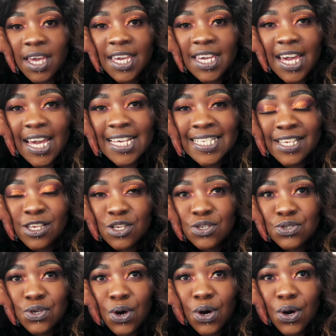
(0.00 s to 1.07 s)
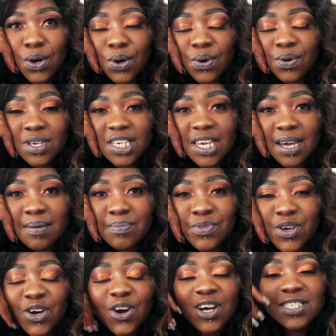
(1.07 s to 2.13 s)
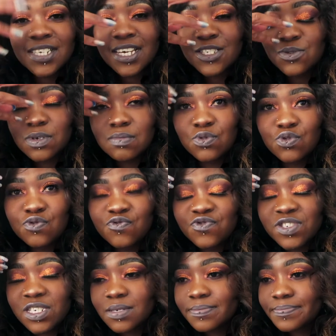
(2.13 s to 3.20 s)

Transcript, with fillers: okay guys so yeah context removed